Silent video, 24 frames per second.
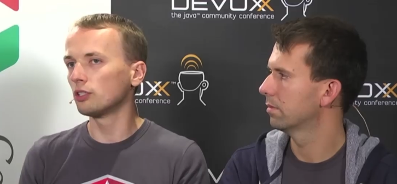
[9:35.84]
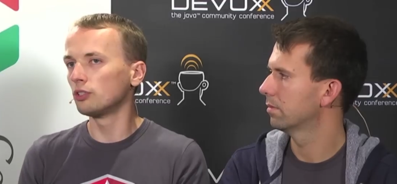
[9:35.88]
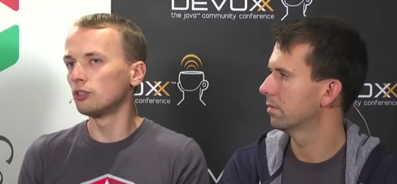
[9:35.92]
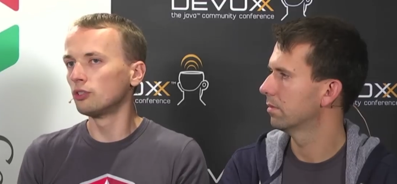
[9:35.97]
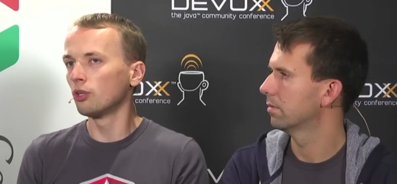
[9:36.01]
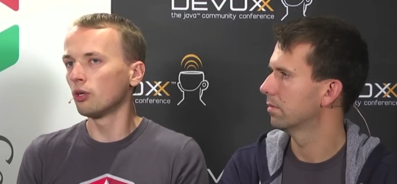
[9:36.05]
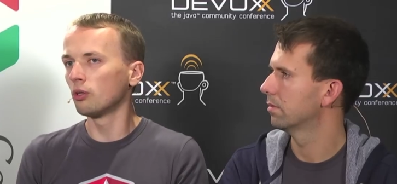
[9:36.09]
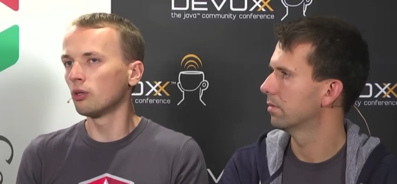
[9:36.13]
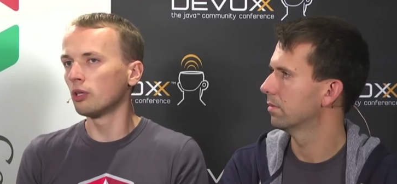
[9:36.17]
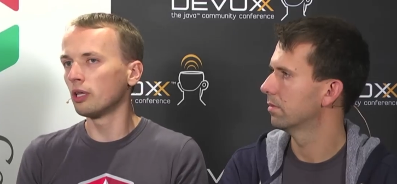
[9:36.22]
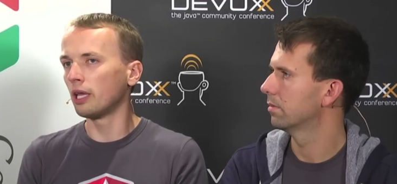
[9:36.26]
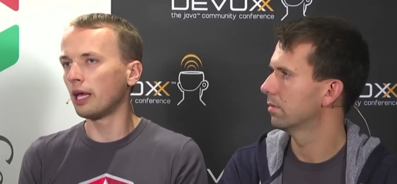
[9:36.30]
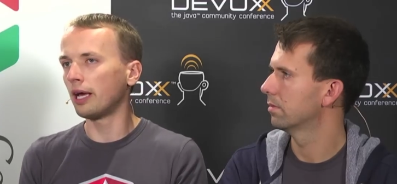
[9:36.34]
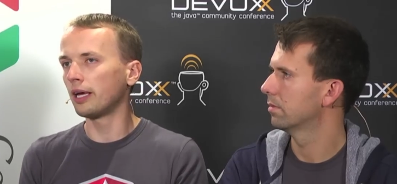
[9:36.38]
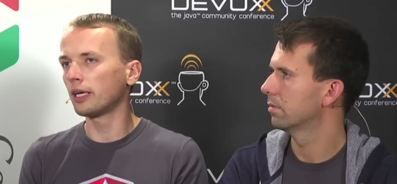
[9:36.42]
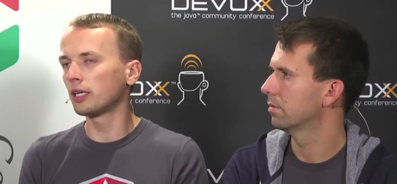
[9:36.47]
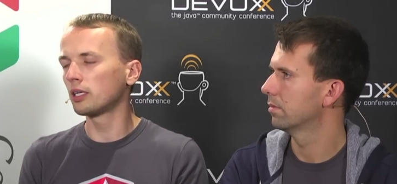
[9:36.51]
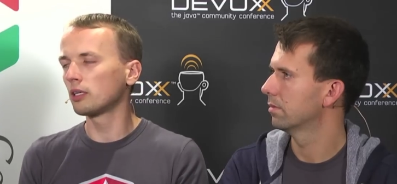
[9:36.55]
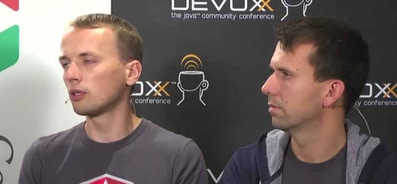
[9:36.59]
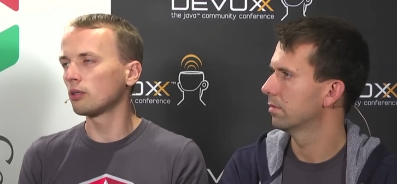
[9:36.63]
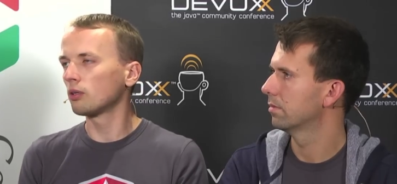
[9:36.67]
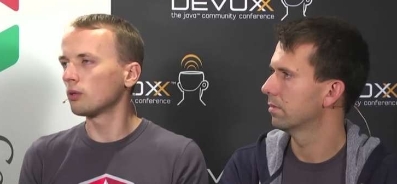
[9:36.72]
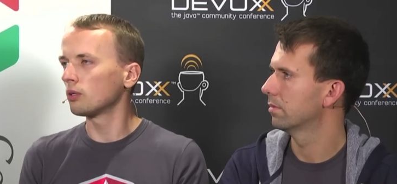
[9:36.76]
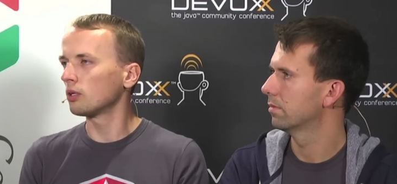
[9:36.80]
Speaker 1: don't like
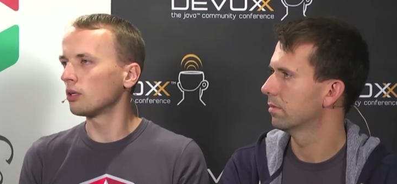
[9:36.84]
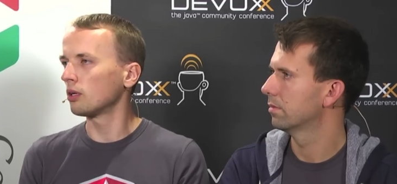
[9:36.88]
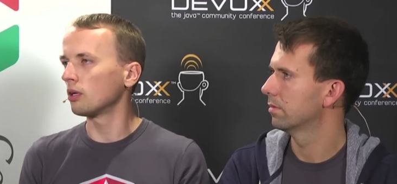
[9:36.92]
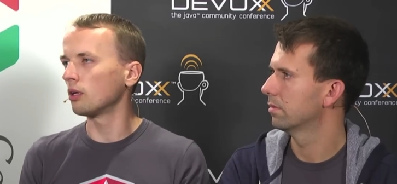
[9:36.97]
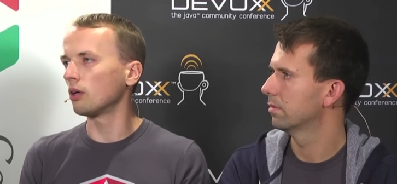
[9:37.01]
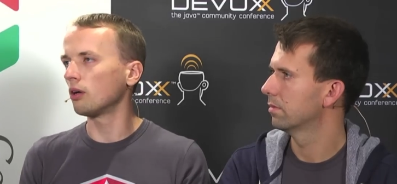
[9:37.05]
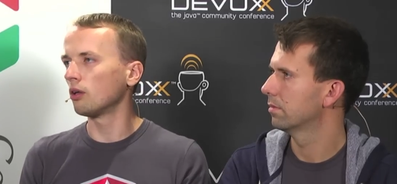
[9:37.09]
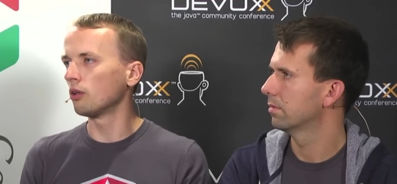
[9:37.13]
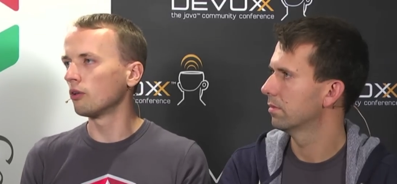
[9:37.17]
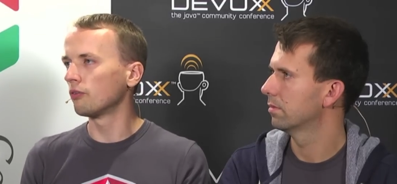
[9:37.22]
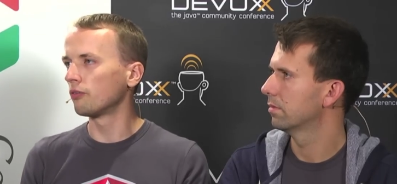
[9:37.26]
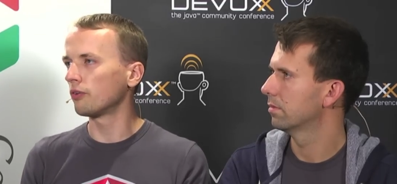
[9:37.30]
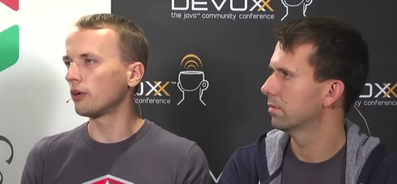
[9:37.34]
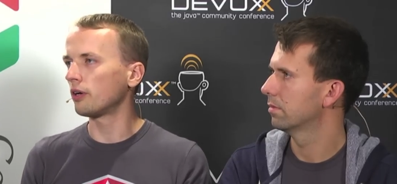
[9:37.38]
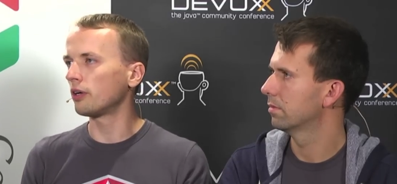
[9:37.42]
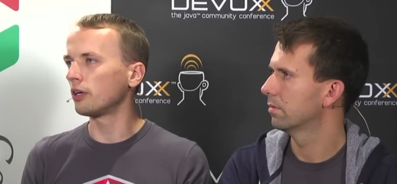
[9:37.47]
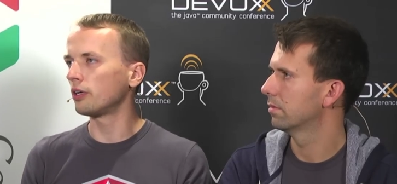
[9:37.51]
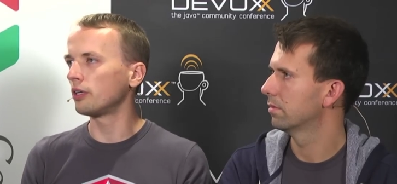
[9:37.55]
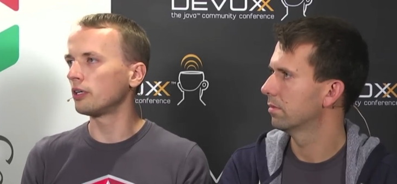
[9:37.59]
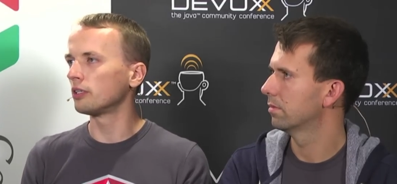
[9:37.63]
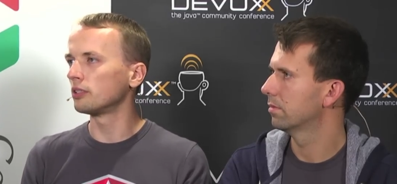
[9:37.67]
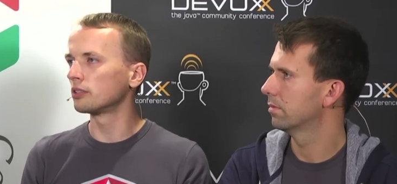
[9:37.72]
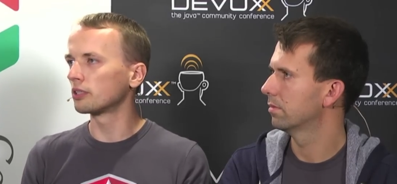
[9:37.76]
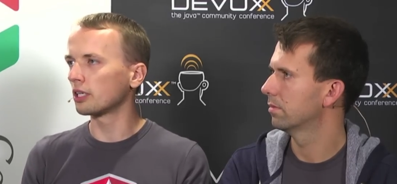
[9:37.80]
uh, all of our
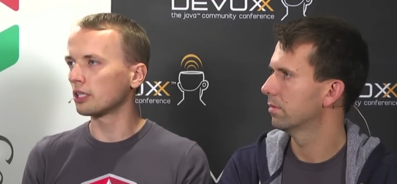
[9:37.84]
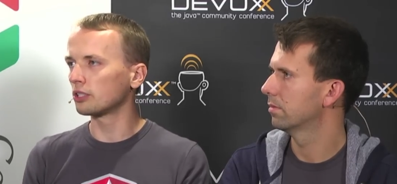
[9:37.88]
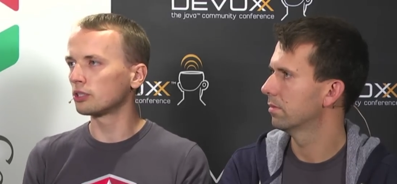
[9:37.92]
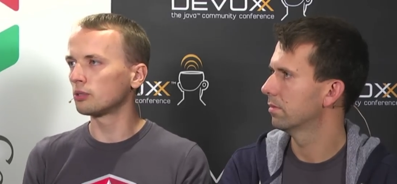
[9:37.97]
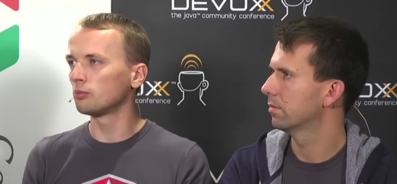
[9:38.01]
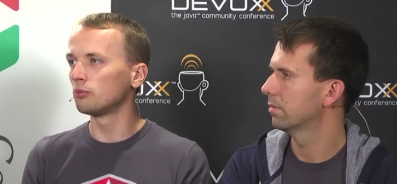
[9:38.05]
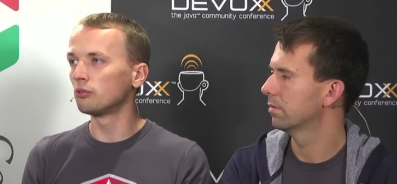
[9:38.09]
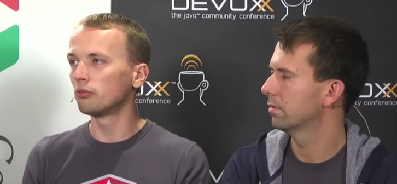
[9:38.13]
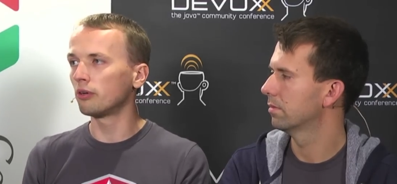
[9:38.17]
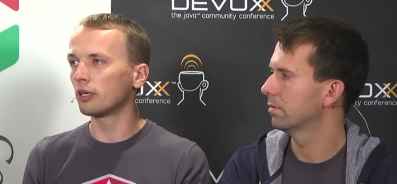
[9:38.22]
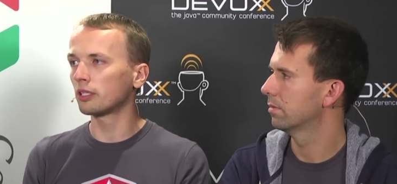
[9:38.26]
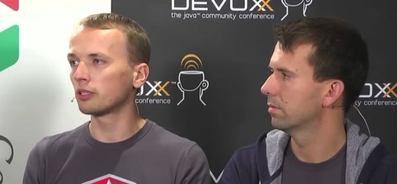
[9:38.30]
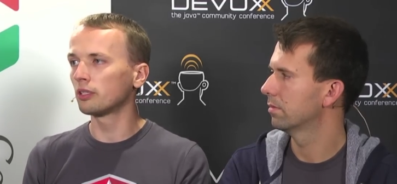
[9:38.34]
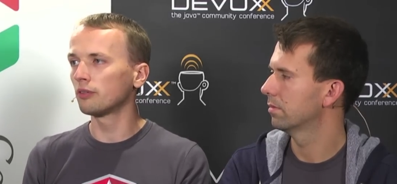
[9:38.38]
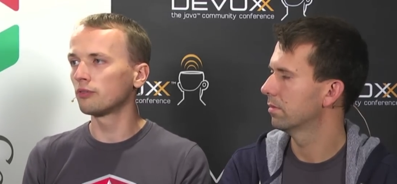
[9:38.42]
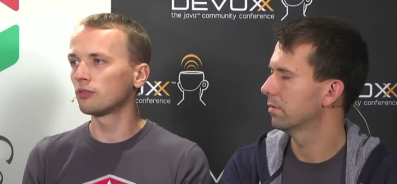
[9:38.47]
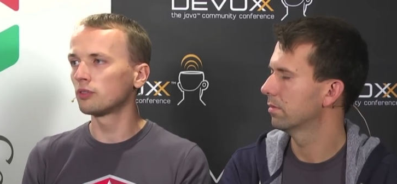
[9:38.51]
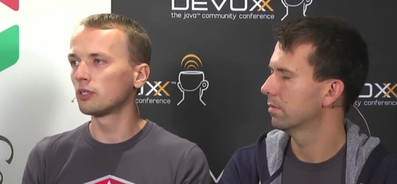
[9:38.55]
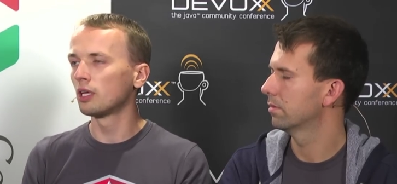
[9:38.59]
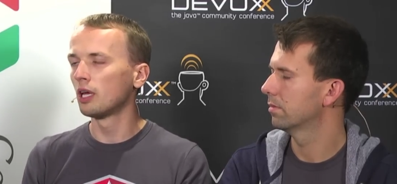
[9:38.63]
custom directives,